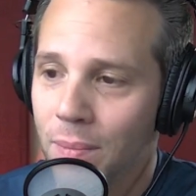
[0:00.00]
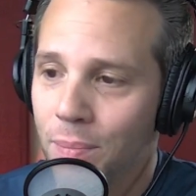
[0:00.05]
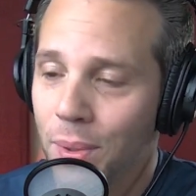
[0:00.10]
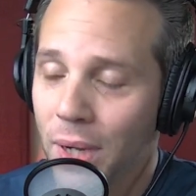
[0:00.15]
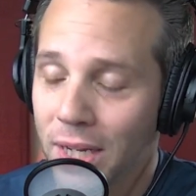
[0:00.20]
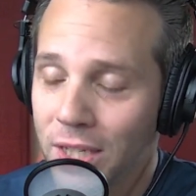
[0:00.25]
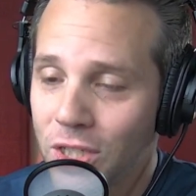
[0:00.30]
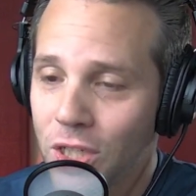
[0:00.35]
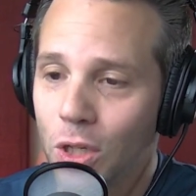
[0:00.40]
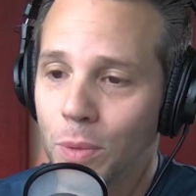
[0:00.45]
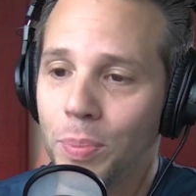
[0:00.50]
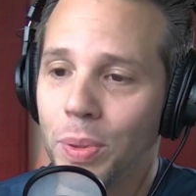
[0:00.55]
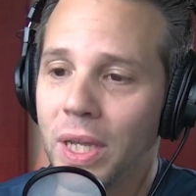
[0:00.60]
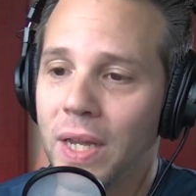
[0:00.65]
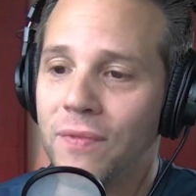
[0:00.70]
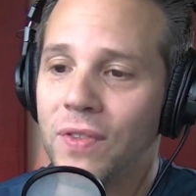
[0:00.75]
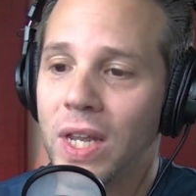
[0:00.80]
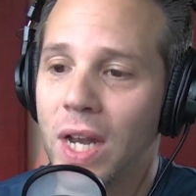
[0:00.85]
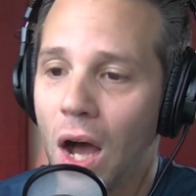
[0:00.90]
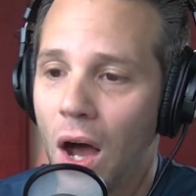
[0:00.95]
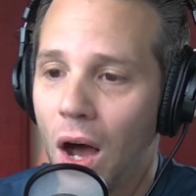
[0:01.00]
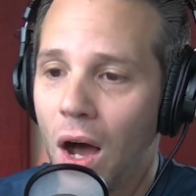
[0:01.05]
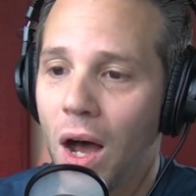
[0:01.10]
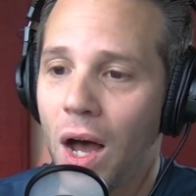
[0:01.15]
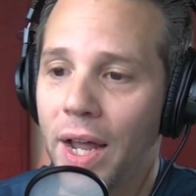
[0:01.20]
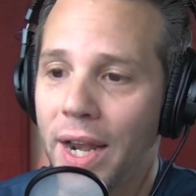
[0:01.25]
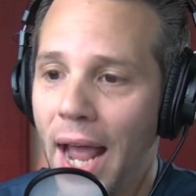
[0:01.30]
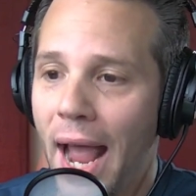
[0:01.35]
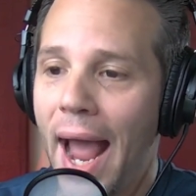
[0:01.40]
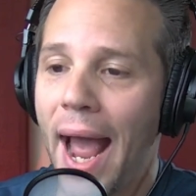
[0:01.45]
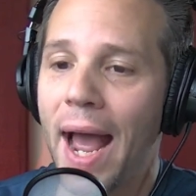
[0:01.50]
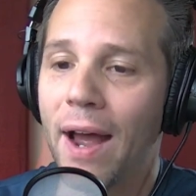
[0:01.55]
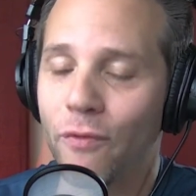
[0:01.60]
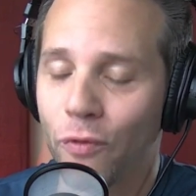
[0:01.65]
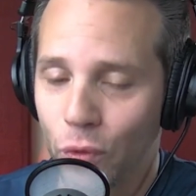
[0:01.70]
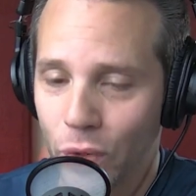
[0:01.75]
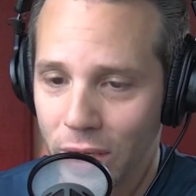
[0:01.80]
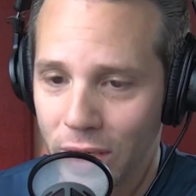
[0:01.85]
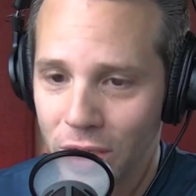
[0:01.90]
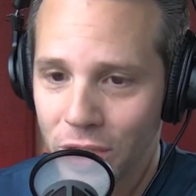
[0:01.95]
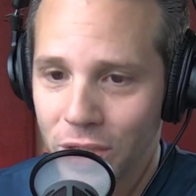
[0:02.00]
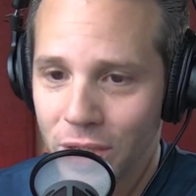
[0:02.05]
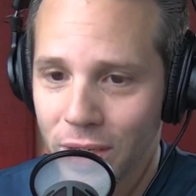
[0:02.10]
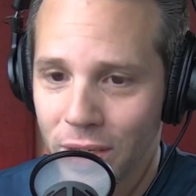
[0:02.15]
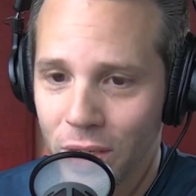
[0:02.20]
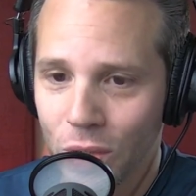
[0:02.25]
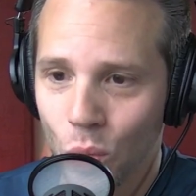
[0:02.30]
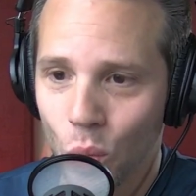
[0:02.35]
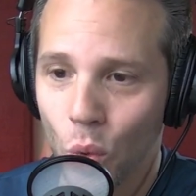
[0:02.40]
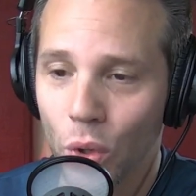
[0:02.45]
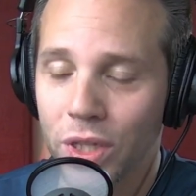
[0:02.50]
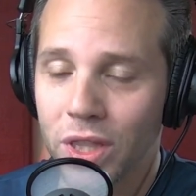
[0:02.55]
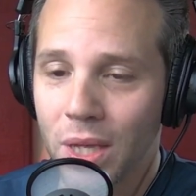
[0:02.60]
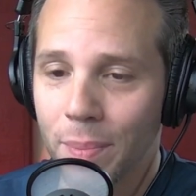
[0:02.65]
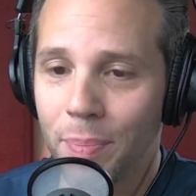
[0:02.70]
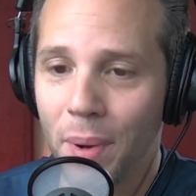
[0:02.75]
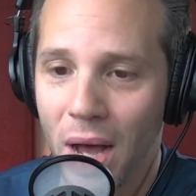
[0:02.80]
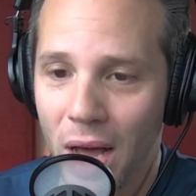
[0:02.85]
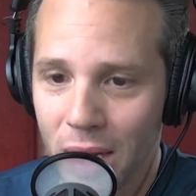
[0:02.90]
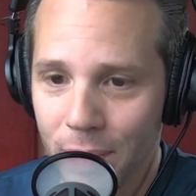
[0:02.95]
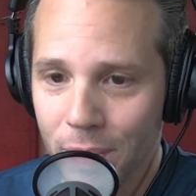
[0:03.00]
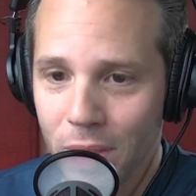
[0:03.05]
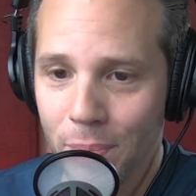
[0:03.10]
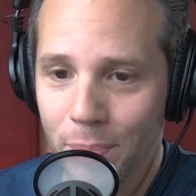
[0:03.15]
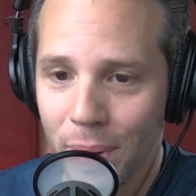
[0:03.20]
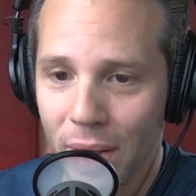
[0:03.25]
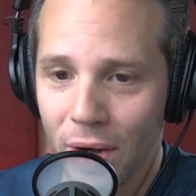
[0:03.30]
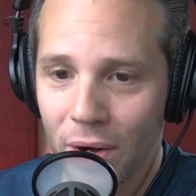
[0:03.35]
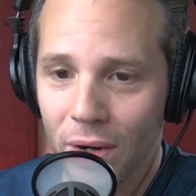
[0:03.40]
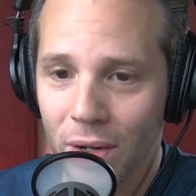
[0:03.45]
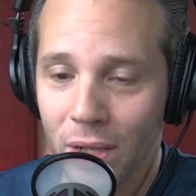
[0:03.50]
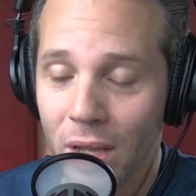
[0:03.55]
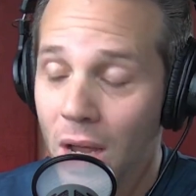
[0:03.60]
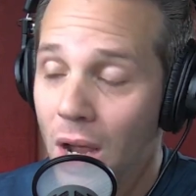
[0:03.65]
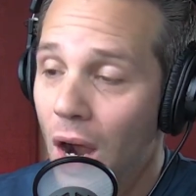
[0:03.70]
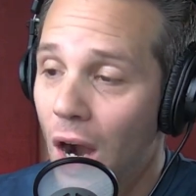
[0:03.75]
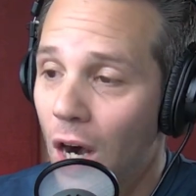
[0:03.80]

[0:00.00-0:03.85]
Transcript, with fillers: But I still believe that on average, we're at the bottom of the barrel.